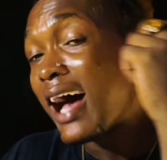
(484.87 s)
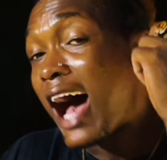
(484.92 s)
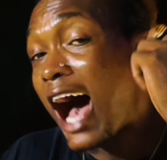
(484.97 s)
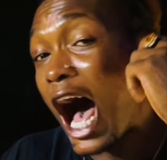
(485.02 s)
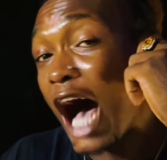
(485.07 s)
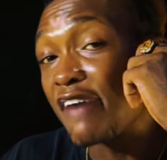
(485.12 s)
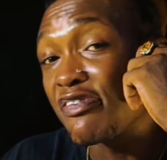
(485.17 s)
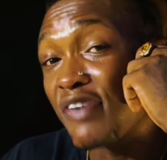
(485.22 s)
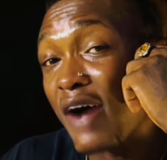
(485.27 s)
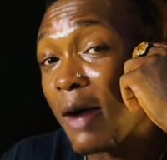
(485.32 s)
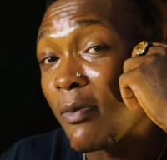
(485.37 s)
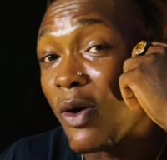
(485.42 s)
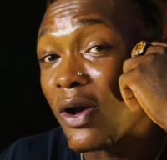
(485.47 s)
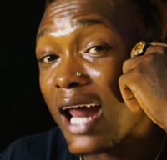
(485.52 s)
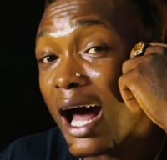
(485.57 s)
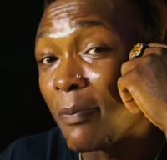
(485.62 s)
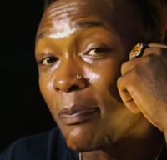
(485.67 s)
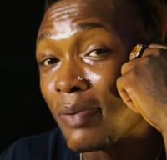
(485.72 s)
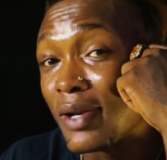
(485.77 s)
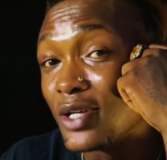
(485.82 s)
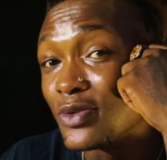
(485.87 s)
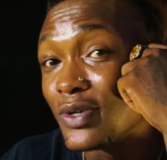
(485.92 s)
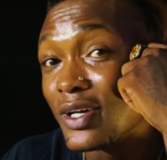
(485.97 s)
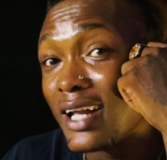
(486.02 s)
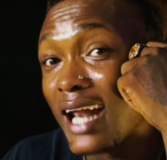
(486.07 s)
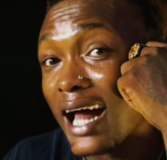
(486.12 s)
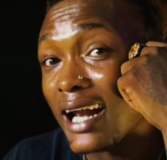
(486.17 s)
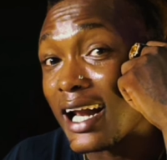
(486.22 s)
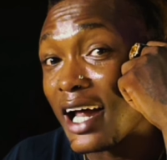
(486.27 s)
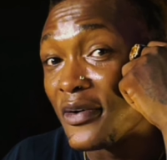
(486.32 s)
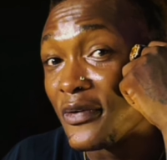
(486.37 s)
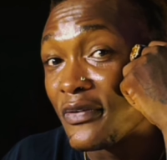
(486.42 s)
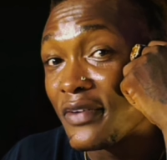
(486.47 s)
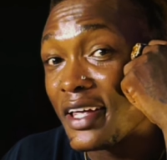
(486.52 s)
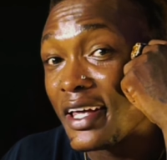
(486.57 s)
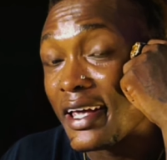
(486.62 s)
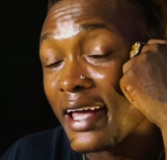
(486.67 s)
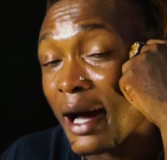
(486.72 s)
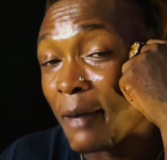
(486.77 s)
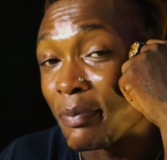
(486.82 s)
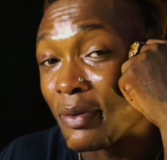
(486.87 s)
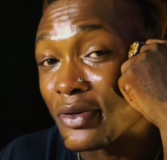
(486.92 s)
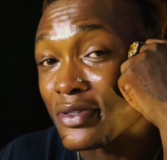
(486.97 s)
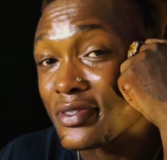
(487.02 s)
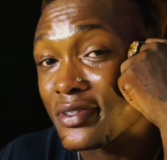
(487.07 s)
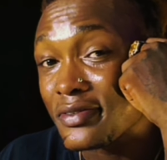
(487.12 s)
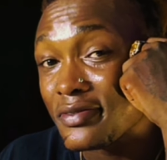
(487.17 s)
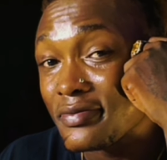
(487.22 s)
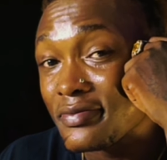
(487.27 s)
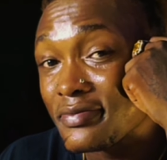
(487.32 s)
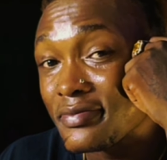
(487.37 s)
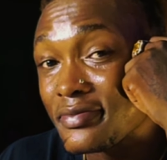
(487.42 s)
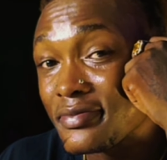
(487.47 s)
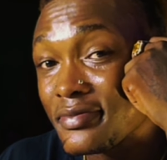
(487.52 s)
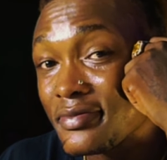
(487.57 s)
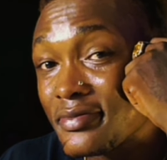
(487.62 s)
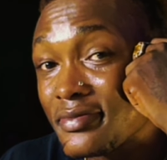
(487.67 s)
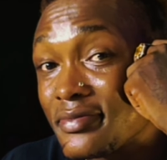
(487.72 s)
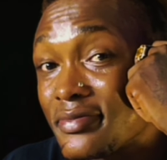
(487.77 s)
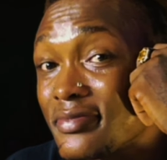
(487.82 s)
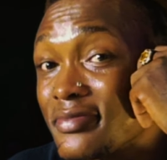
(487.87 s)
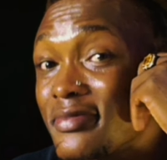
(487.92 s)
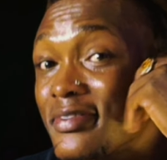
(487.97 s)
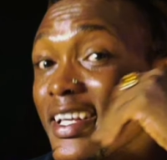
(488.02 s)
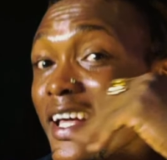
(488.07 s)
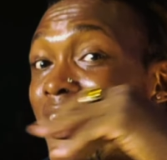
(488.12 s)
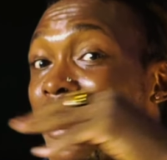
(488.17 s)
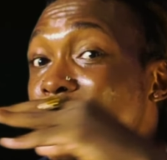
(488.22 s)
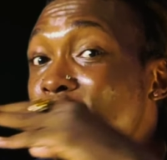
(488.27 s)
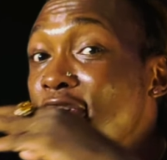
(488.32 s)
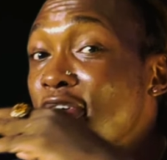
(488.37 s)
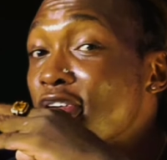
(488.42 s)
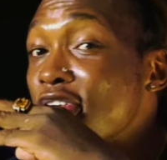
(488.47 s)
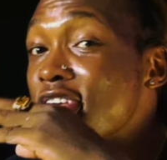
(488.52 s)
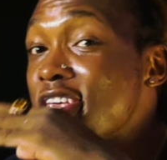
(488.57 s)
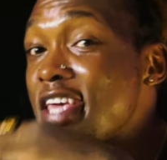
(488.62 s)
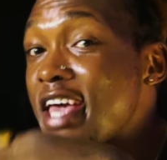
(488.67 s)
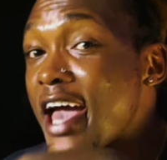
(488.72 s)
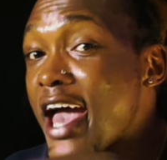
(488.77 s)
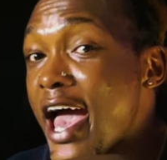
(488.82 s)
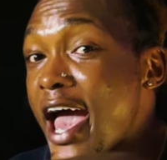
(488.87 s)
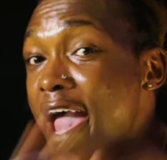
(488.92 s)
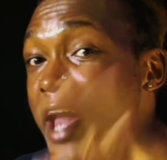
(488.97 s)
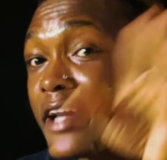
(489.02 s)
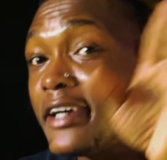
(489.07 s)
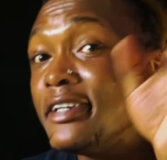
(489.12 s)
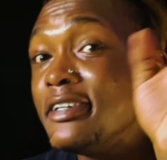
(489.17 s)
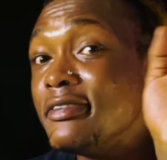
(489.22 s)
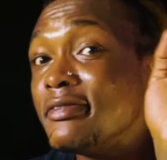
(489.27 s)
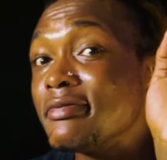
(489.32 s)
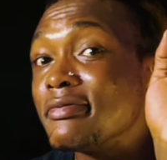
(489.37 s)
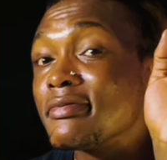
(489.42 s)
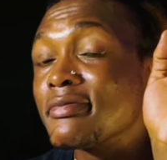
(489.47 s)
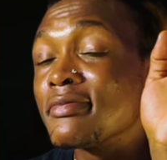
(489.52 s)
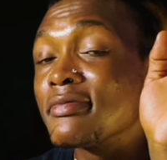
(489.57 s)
How far about that plane will land at Lunga Airport? Yen.